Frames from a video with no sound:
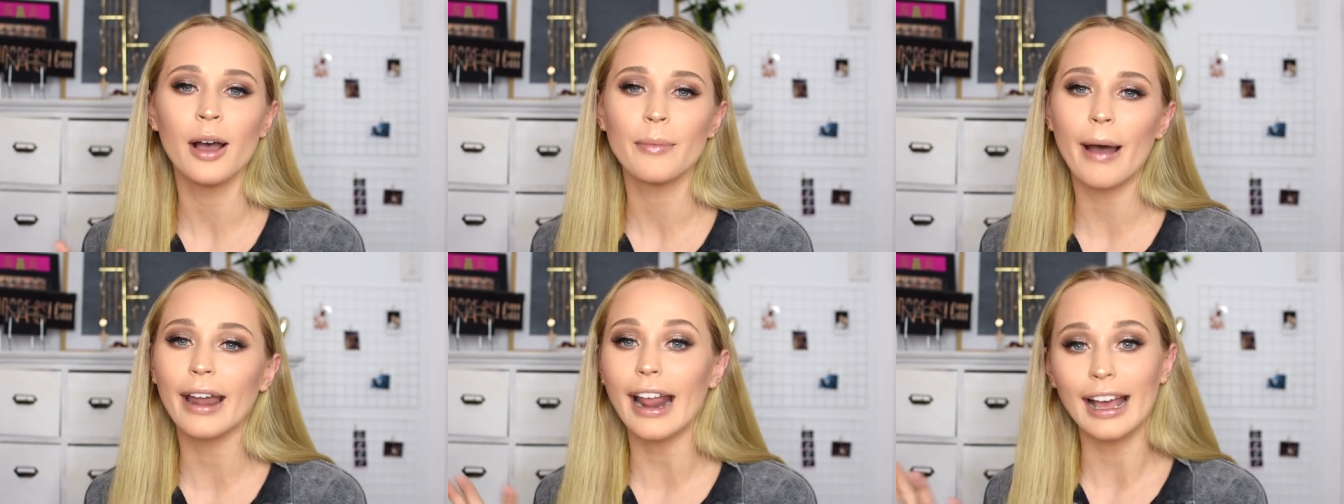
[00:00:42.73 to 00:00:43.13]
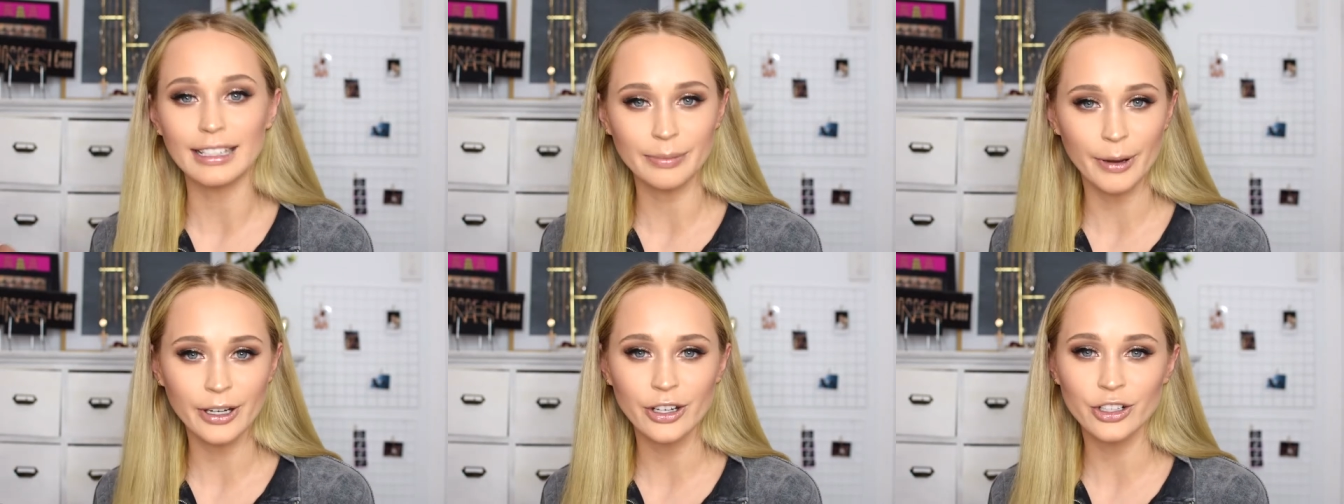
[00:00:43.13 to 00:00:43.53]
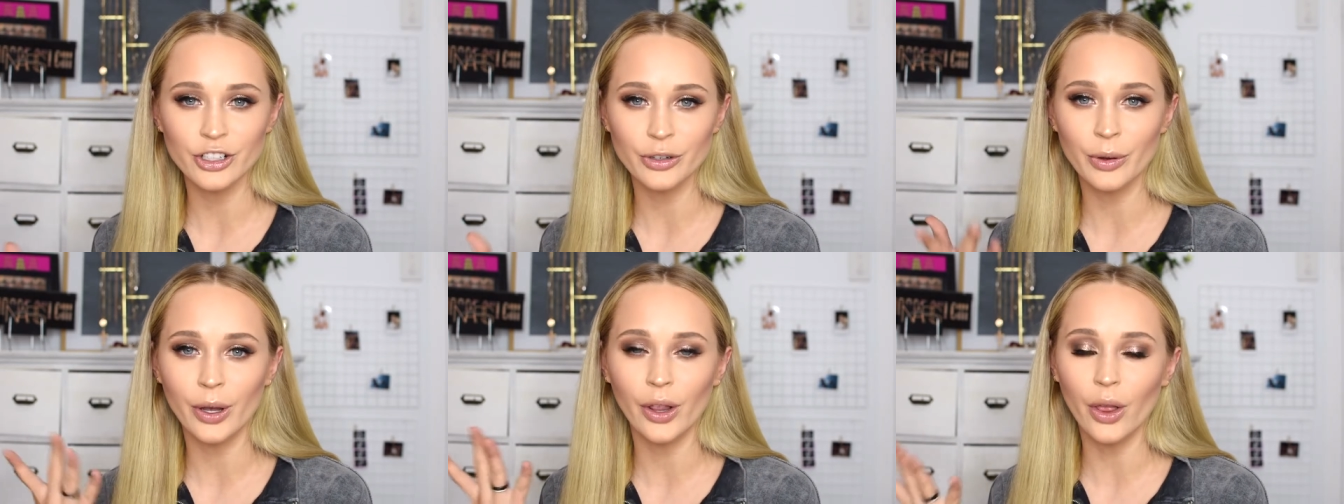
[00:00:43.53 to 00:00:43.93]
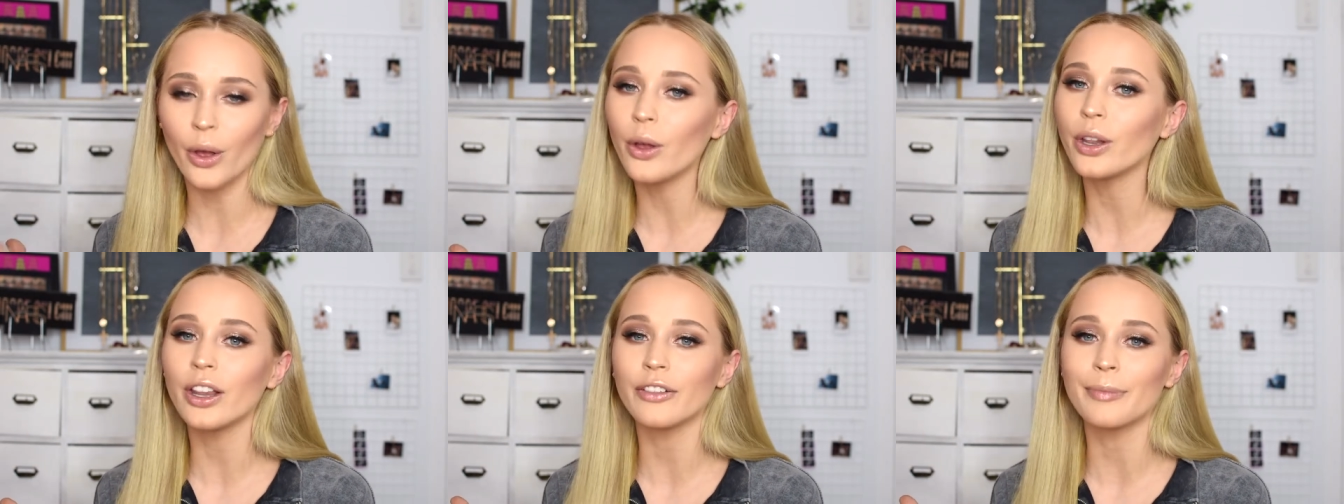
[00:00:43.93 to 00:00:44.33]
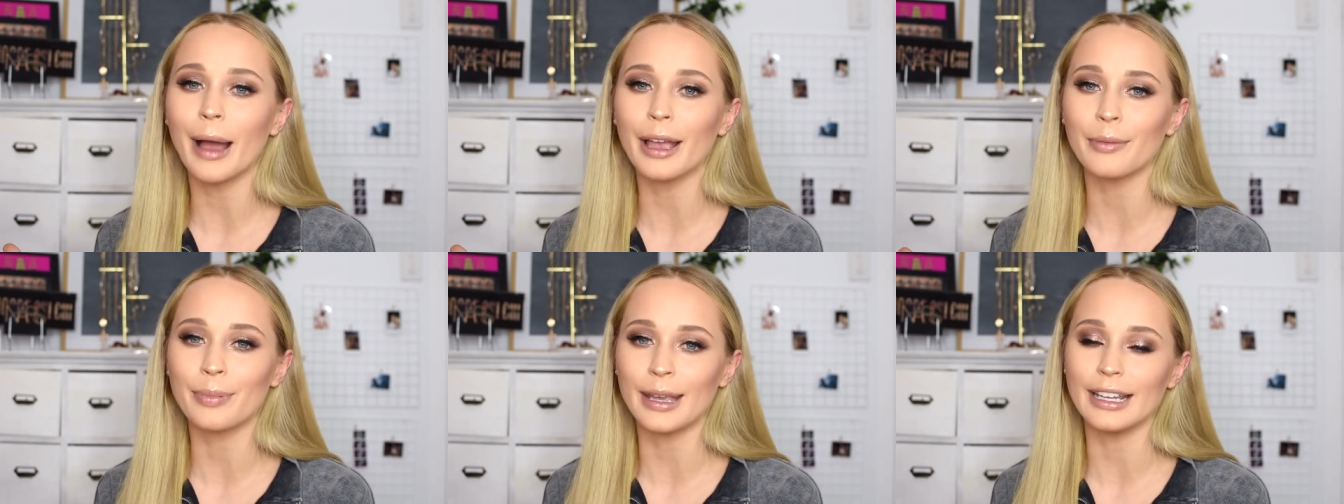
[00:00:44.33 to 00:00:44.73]
but as per usual, all of
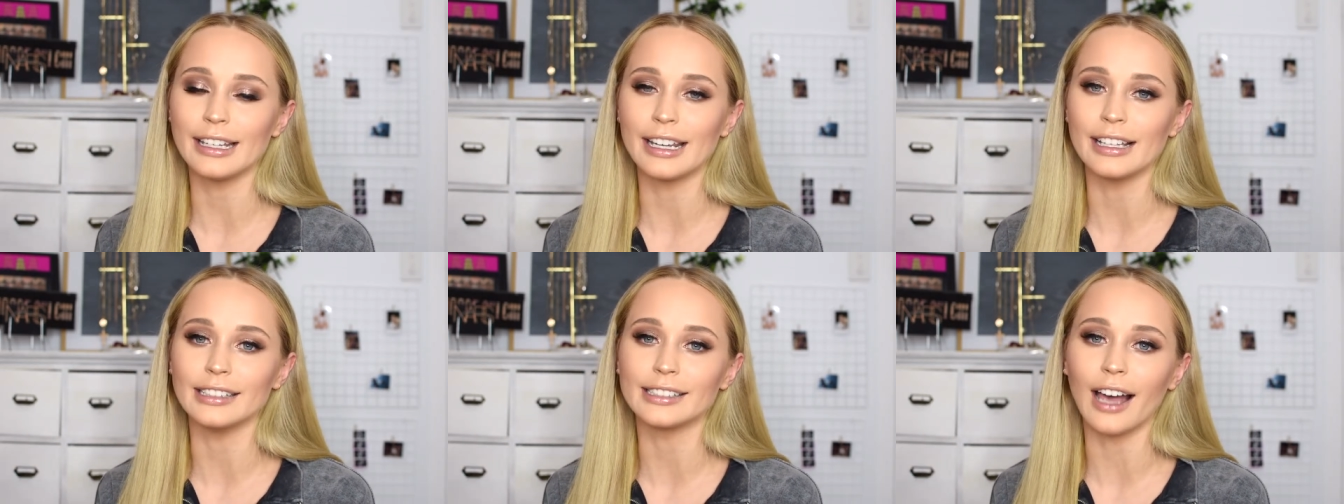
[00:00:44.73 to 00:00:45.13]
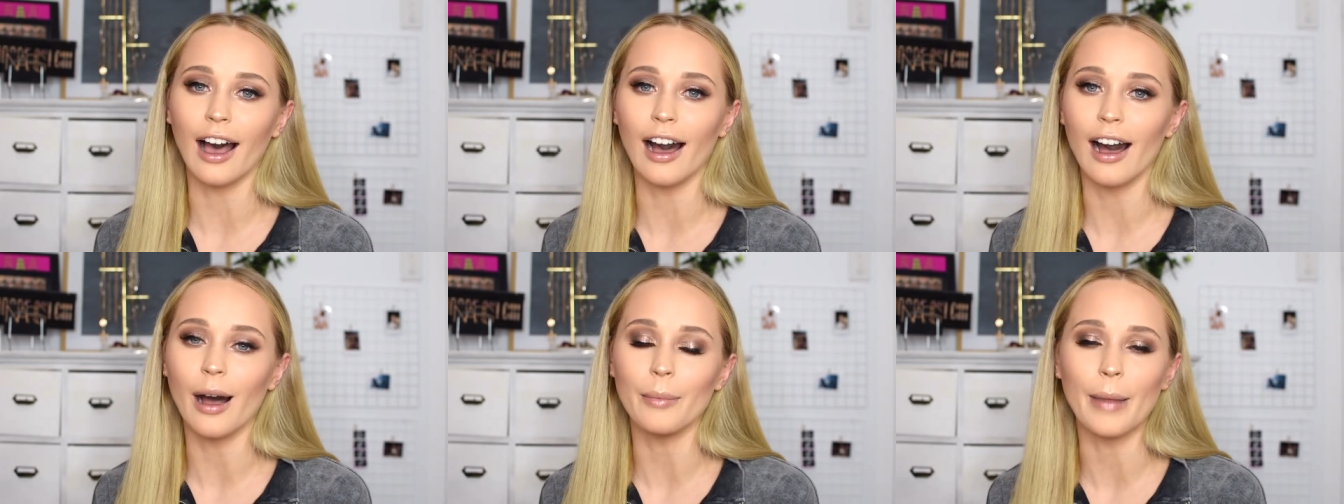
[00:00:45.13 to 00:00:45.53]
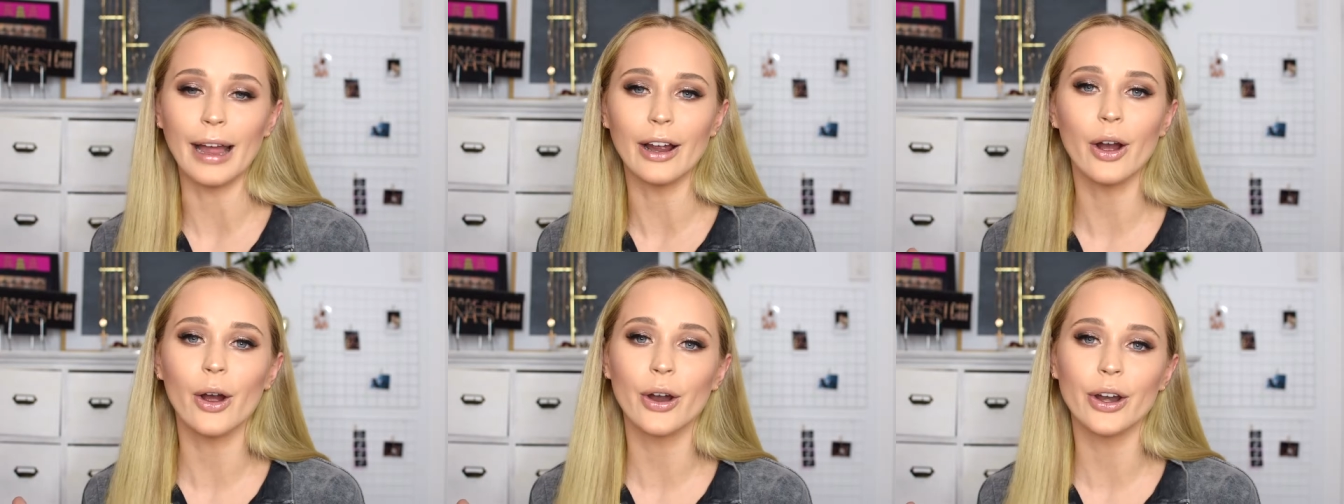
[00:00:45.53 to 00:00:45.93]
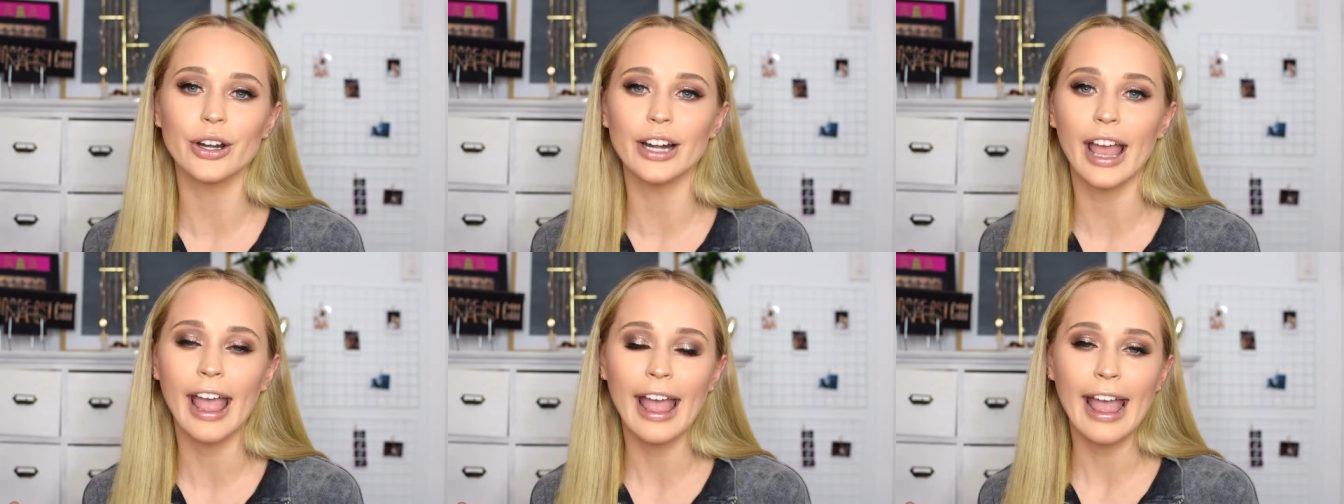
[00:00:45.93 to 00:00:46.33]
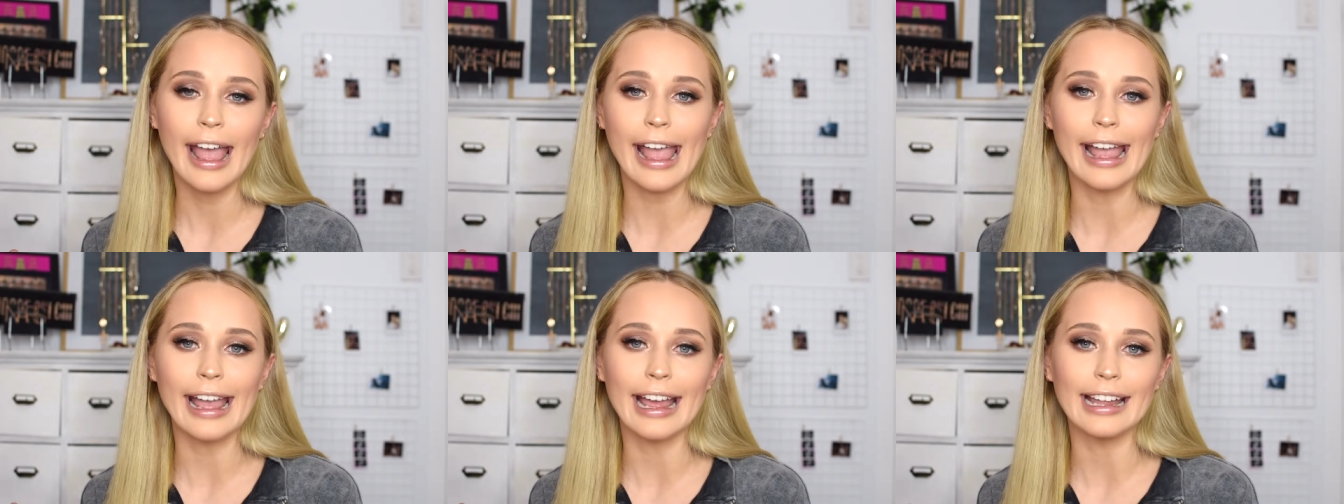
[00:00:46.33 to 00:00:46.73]
my opinions are my own
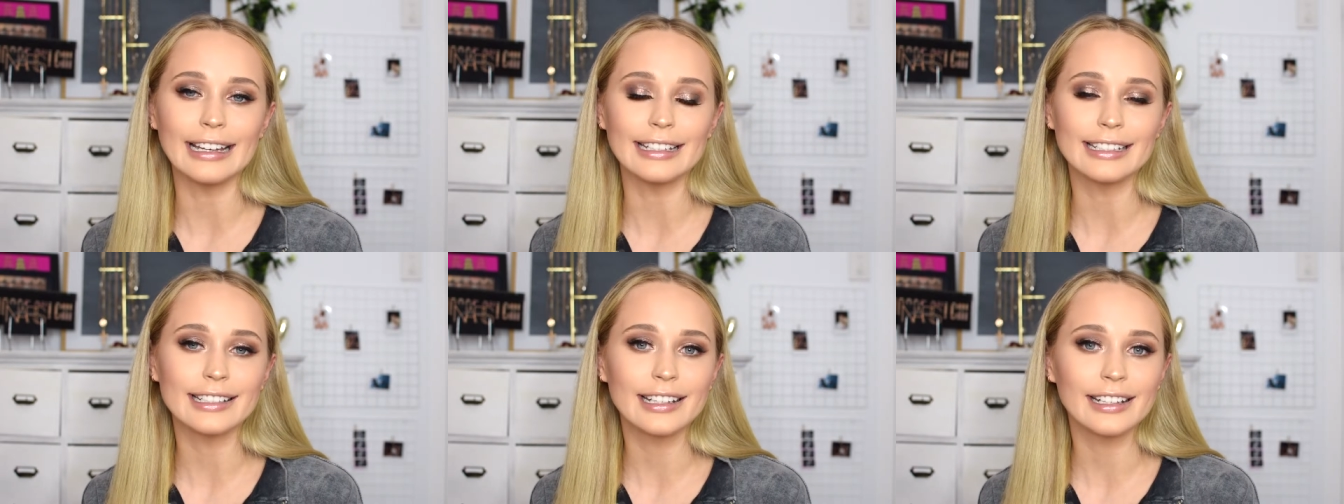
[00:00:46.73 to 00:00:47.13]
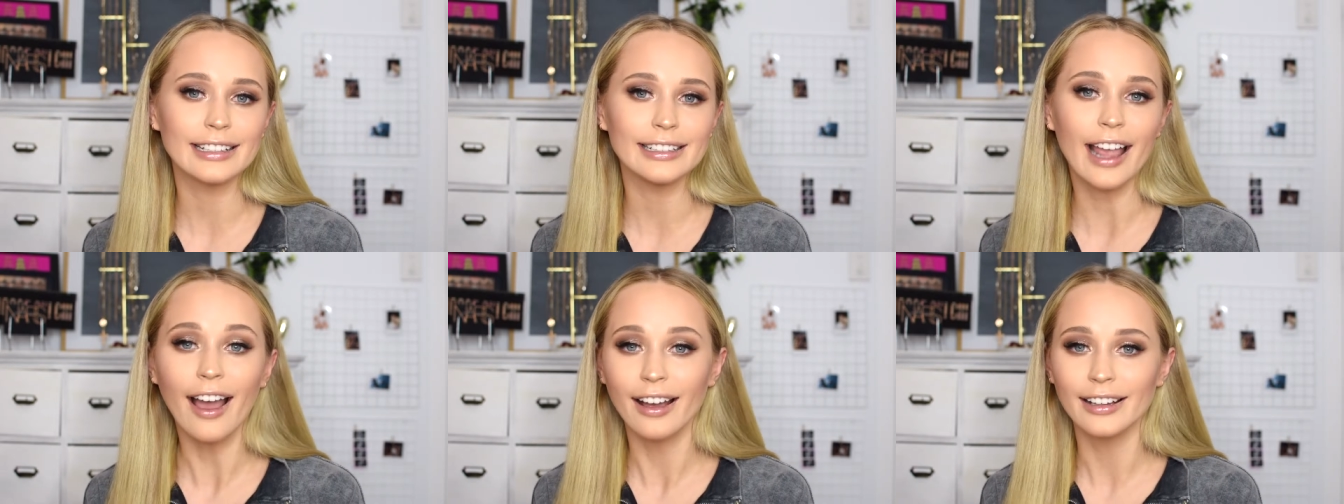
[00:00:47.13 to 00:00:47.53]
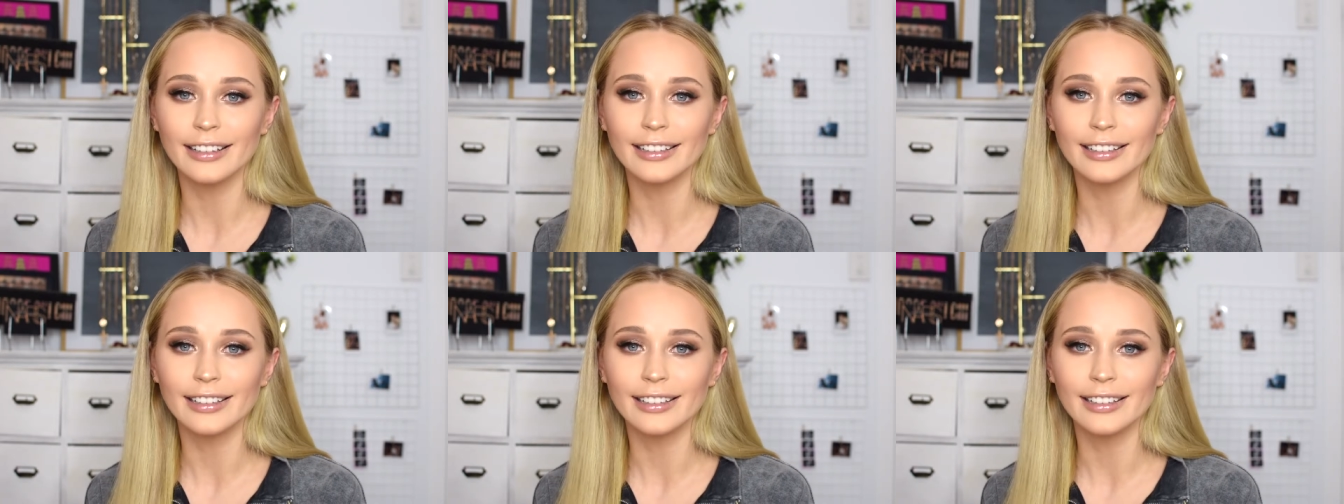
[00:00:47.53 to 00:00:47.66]
and yeah,